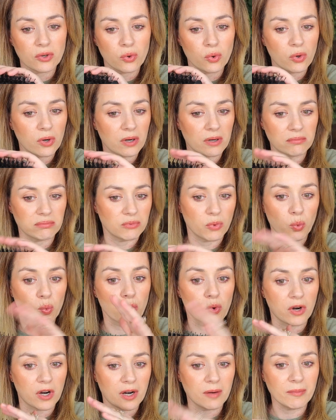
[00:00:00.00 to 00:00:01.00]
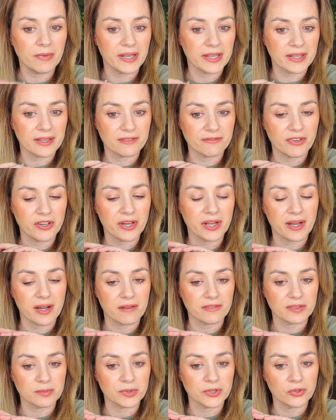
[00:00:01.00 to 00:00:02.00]
or warm, like very
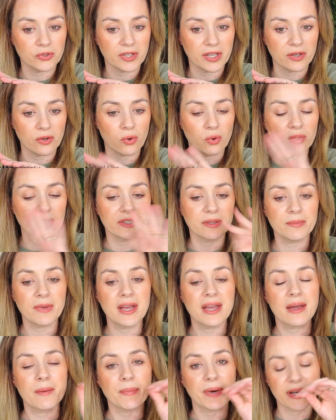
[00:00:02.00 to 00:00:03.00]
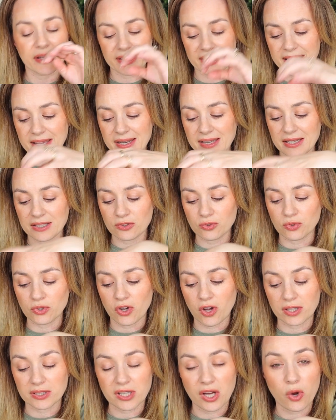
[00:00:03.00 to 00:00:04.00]
comfortable. You can hold them, but again, do
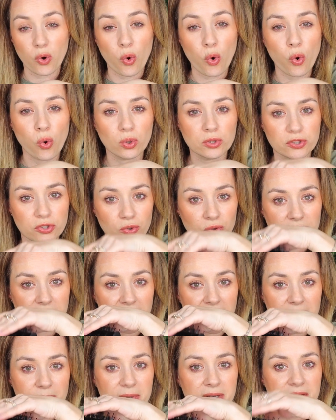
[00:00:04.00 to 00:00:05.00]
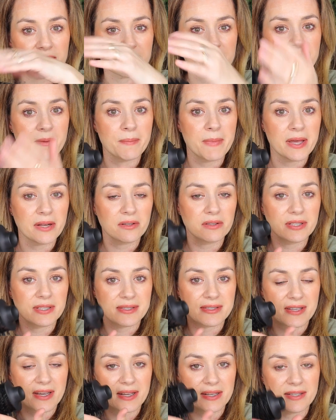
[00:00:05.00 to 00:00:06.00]
not hold too tight because the metal
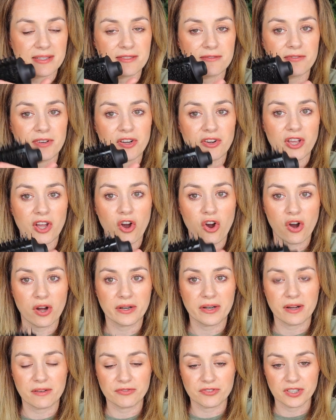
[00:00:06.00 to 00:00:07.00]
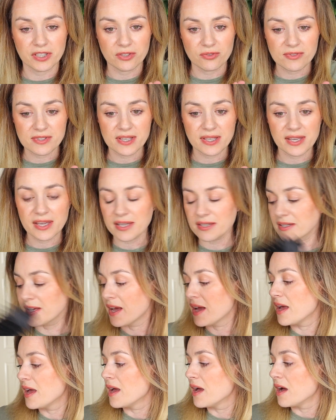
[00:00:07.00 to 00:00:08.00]
inside is very hot after using it.
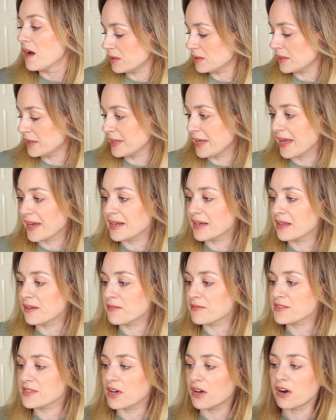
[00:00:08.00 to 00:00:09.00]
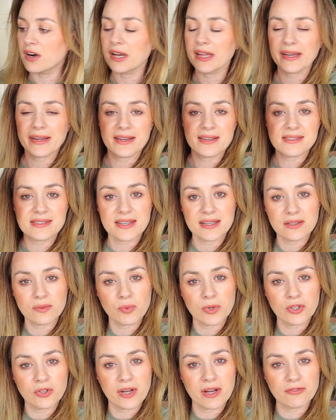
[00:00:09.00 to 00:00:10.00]
The negatives are, like I said,
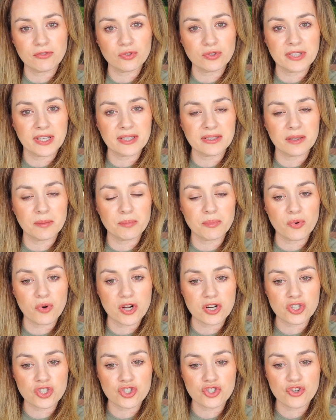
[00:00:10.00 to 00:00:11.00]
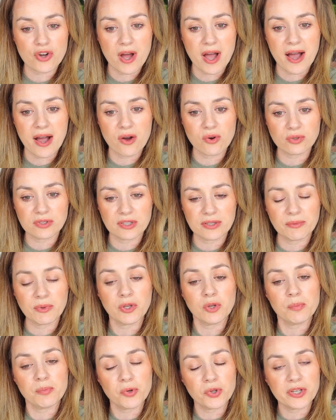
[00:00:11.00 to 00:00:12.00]
when you have to take the brush out and when
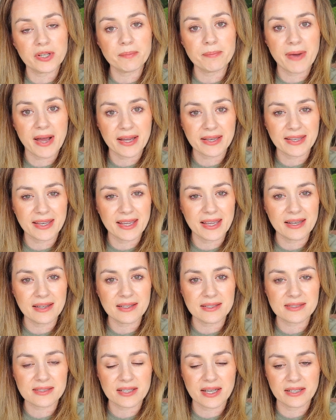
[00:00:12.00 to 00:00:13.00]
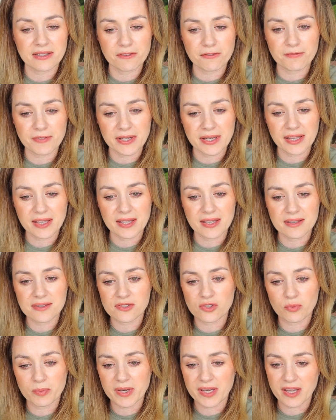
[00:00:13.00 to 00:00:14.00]
you put it back in, it's kind of finicky,
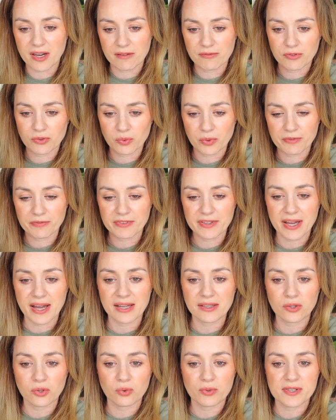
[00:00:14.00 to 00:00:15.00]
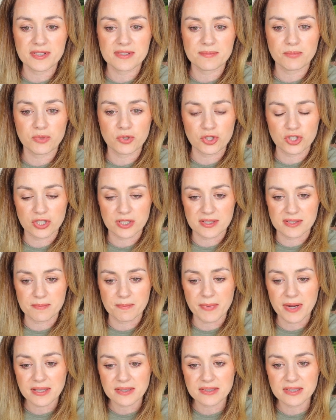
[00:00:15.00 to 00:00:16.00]
so be careful with that. Always push this
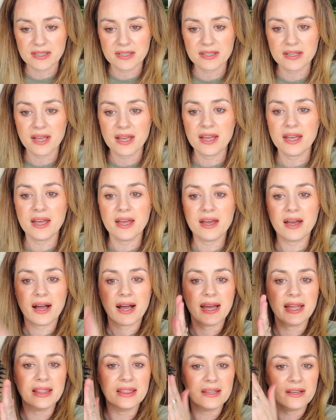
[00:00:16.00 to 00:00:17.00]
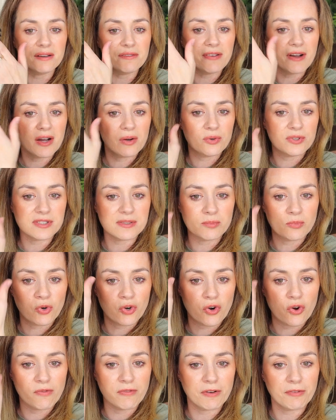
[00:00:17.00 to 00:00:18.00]
button. I love how it's
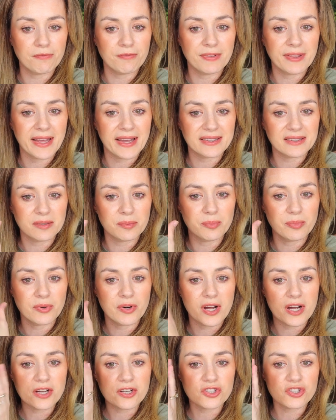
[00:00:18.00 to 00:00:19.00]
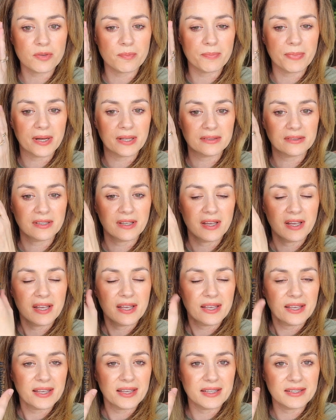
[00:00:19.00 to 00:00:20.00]
more of a flat brush, but
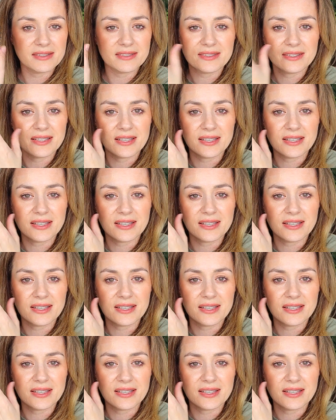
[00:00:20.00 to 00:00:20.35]
it